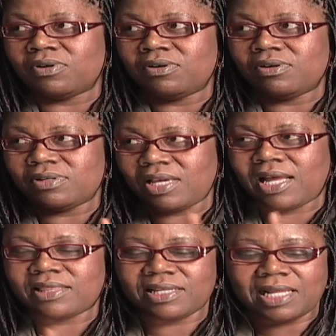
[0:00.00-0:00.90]
Okay. Yeah,
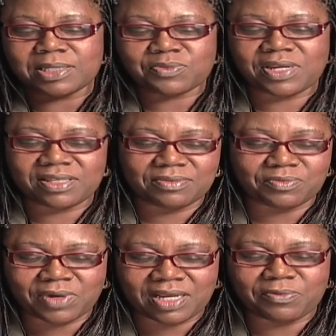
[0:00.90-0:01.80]
I think that's where
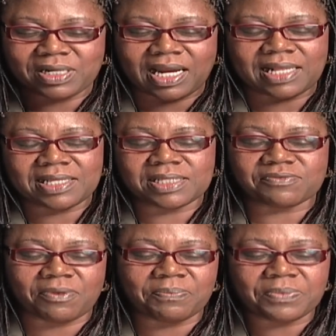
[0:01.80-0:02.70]
where we got this
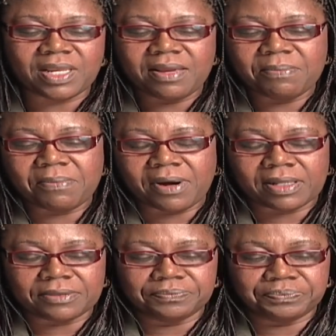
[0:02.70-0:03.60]
from, but